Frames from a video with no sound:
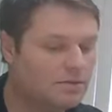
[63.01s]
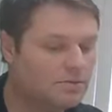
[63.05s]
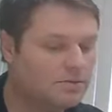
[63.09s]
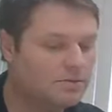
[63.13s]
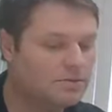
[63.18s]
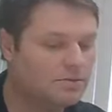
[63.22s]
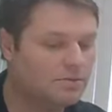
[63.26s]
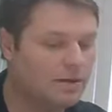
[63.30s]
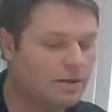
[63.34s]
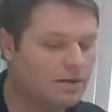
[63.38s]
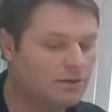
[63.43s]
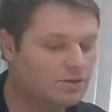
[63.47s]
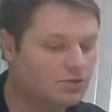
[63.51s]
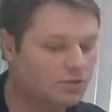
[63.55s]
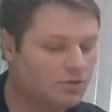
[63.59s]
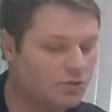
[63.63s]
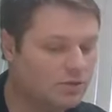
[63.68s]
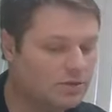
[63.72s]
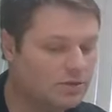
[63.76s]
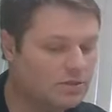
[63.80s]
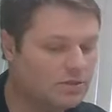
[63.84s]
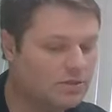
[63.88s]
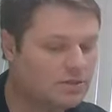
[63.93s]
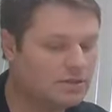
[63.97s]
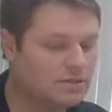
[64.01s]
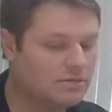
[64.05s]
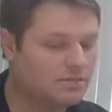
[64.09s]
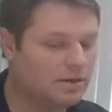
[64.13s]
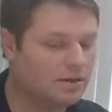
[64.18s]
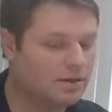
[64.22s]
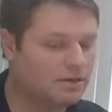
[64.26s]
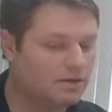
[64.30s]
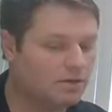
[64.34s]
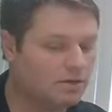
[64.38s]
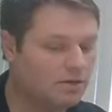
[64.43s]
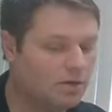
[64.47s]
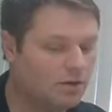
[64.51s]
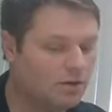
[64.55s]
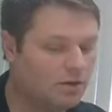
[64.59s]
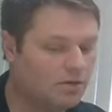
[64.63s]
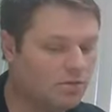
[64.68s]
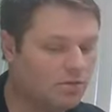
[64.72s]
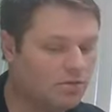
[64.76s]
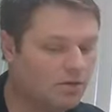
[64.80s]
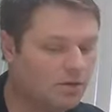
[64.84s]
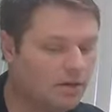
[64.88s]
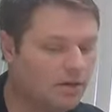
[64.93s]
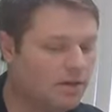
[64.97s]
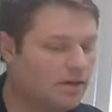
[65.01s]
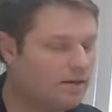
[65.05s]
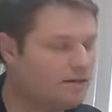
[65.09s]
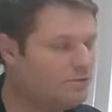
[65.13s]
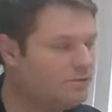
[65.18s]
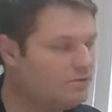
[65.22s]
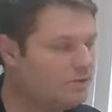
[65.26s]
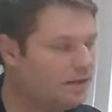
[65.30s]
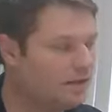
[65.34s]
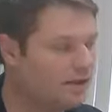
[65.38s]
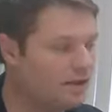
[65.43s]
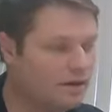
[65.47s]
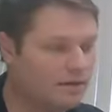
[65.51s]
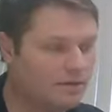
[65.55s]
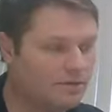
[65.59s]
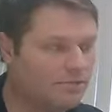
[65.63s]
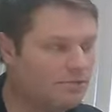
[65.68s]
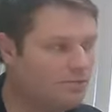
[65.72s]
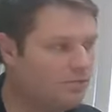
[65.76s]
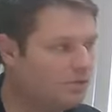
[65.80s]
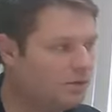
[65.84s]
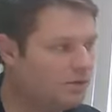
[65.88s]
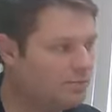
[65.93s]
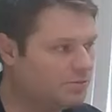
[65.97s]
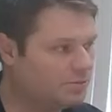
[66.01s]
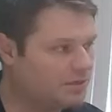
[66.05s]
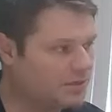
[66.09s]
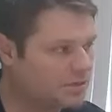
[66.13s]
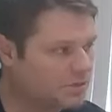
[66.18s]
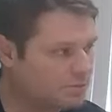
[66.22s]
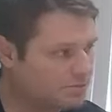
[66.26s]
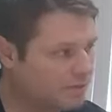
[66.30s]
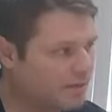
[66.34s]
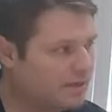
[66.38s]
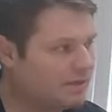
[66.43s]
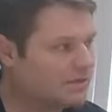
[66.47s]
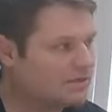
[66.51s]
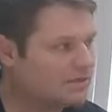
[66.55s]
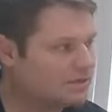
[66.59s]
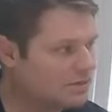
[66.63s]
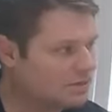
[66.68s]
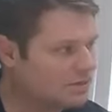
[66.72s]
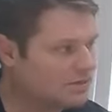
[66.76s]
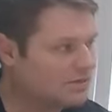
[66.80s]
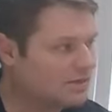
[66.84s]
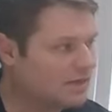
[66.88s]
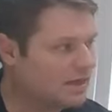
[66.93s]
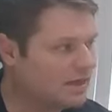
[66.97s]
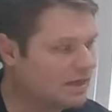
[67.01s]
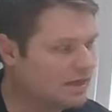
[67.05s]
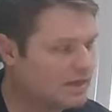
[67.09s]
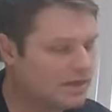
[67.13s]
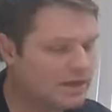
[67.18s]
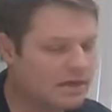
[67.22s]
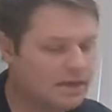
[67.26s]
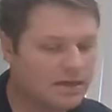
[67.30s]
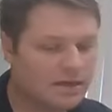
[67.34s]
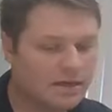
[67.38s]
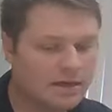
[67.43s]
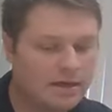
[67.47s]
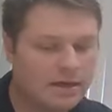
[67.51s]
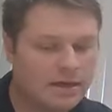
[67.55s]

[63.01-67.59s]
to make choices about their own lives and fully participate in society.